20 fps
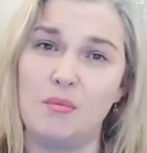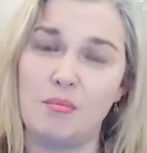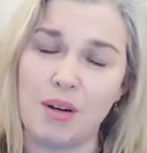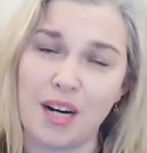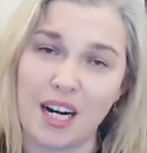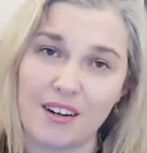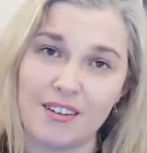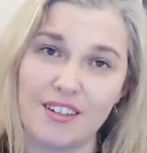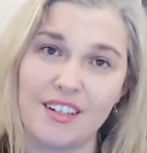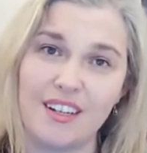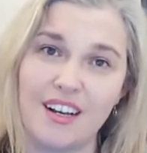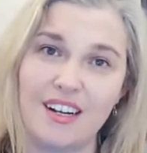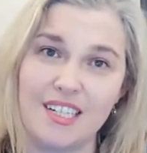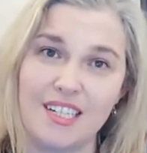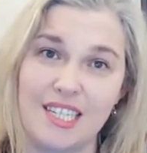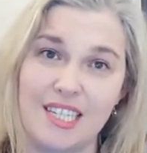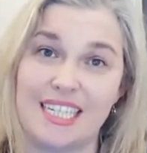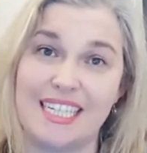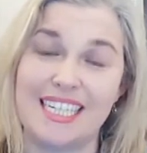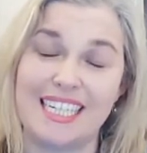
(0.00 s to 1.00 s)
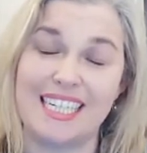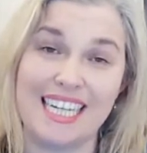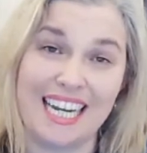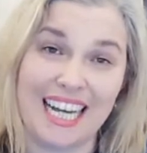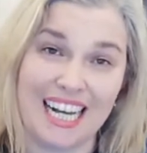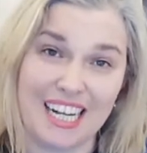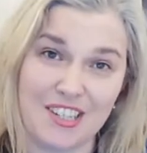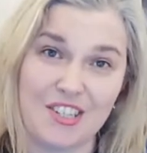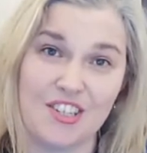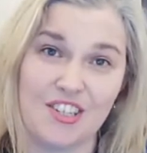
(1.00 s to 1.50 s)
Paradoxically,
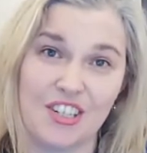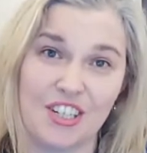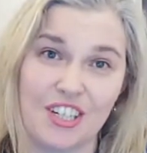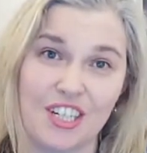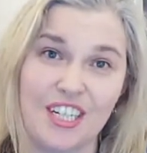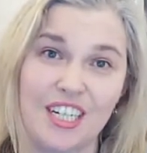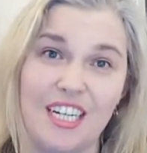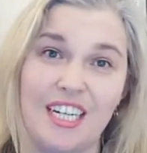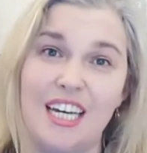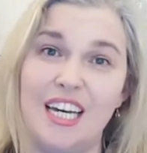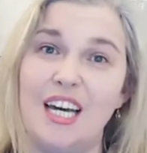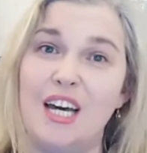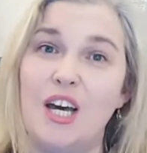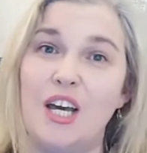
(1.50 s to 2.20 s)
last year,